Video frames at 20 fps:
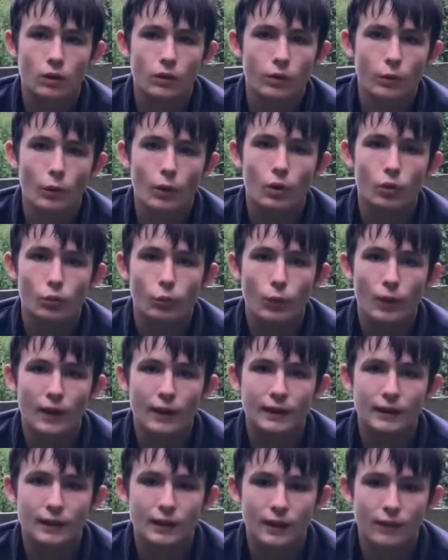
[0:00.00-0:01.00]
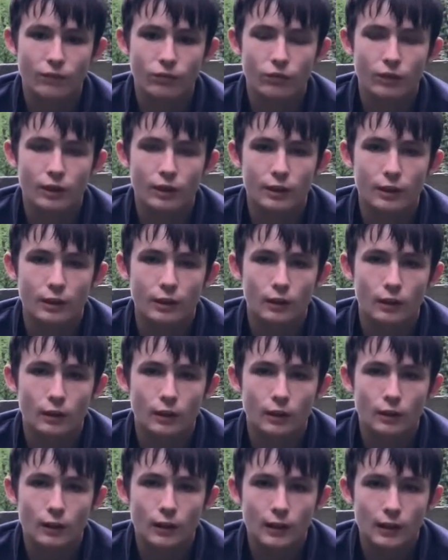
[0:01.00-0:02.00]
the Wild West and everything,
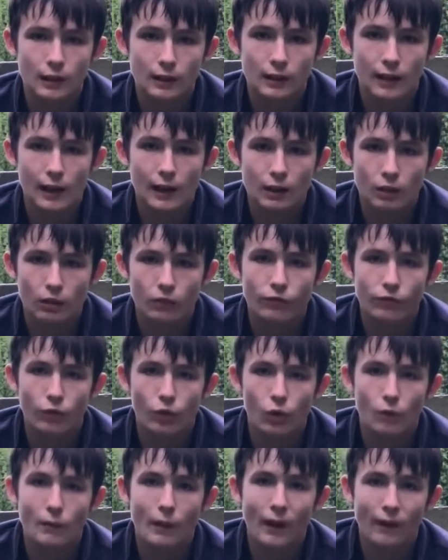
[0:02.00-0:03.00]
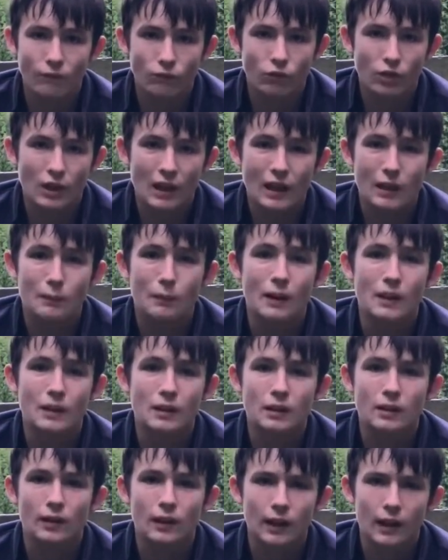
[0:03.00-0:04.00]
in Lego form and
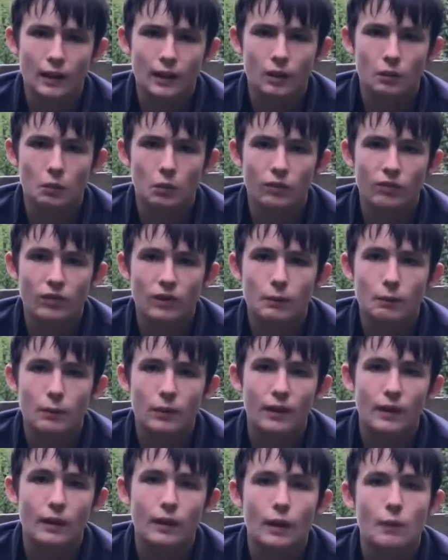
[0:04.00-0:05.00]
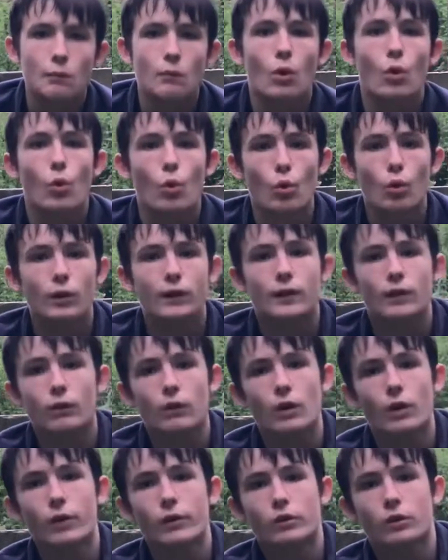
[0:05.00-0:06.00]
reanimating the Lego movie. But then I'm also
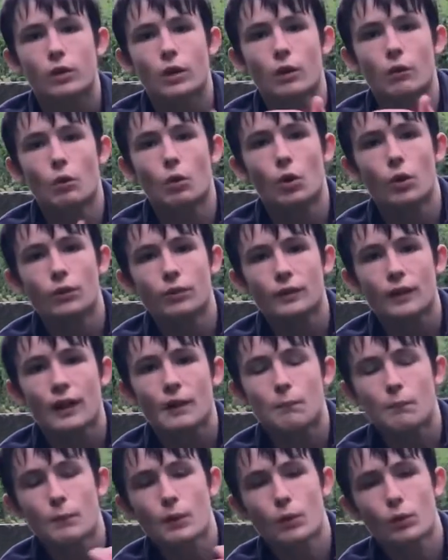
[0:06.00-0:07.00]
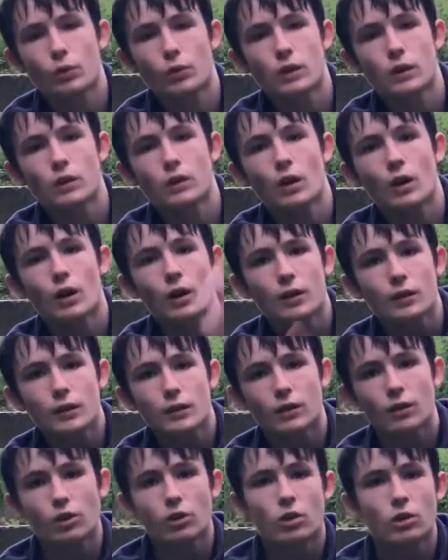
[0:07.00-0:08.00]
going to go on and build the entirety
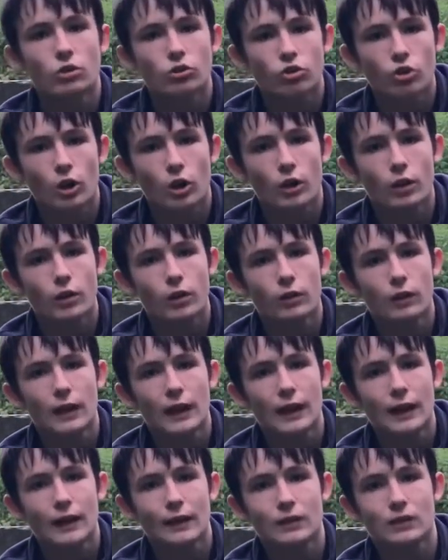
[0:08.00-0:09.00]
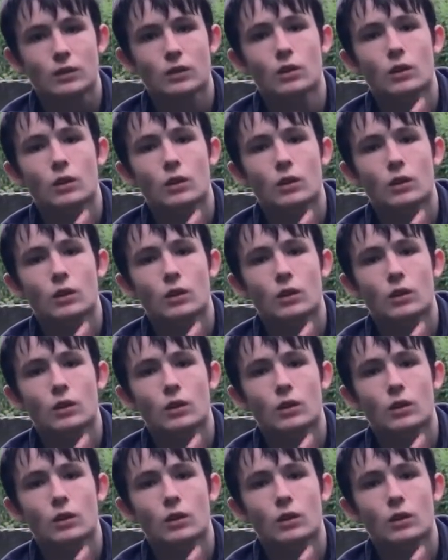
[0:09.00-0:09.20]
of the Ninjago land,